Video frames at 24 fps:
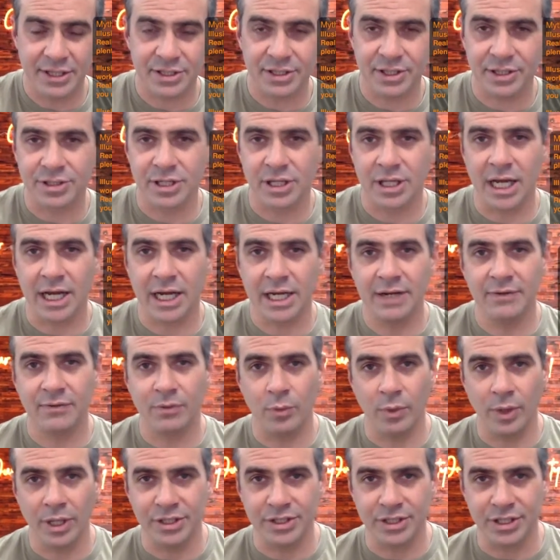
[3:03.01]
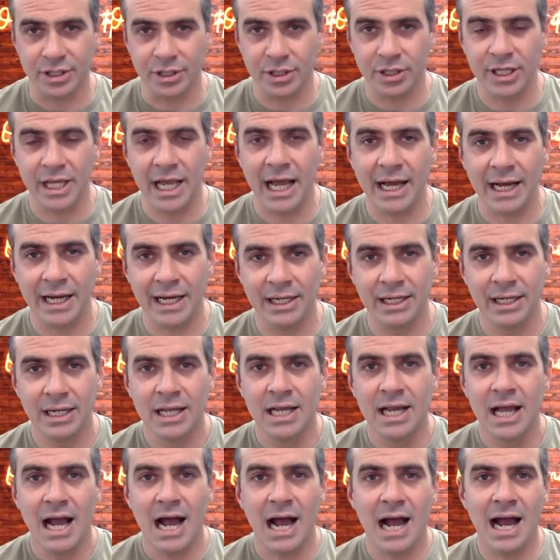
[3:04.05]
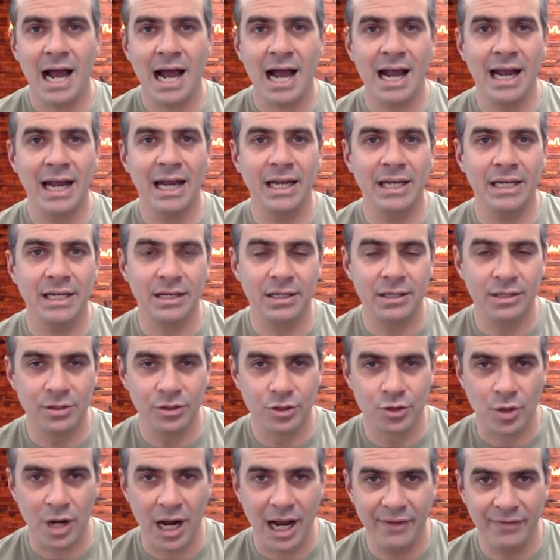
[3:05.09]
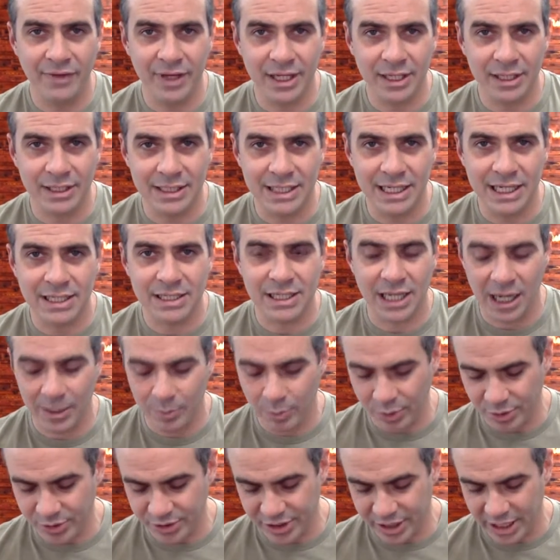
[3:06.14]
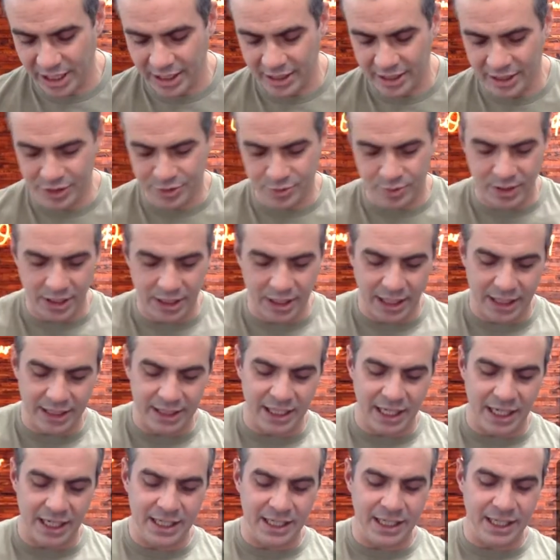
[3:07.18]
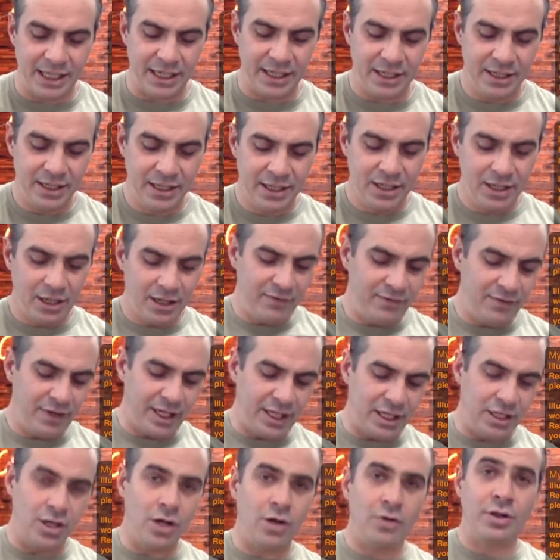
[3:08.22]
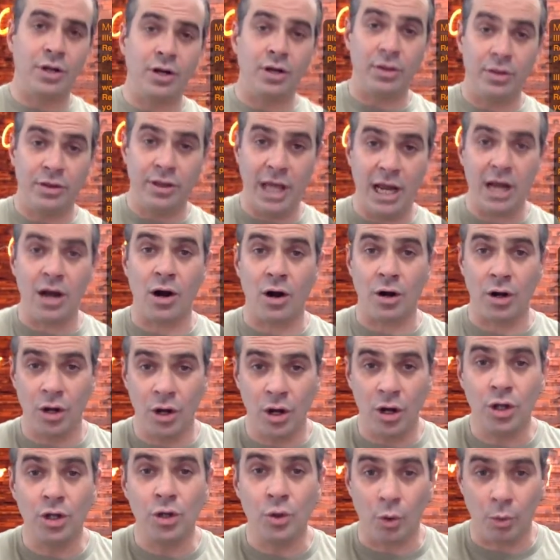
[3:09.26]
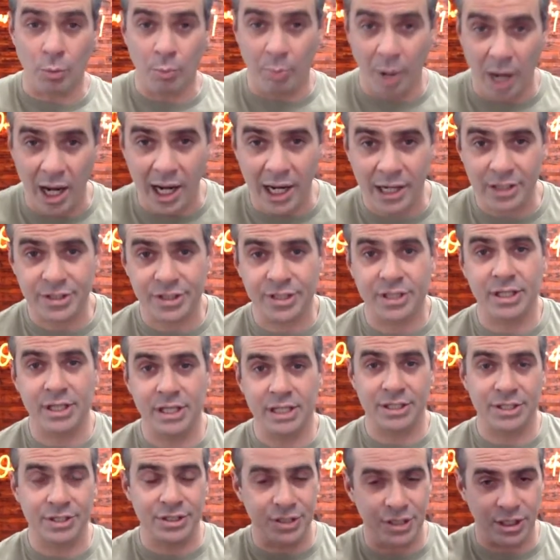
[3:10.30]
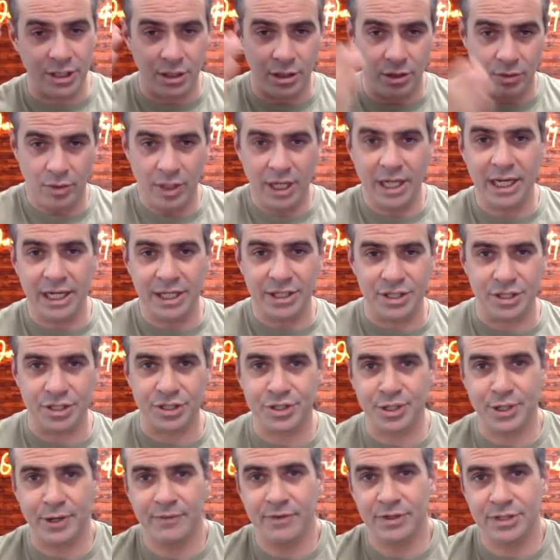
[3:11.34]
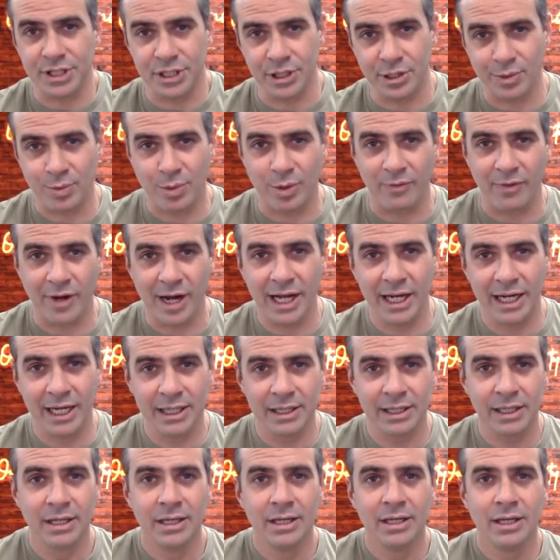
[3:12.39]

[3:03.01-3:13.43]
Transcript: And there's a lot of different ways to look at it. High driving D-type personalities really like the idea of like, no, they are your boss. This is, it is a service that you're providing.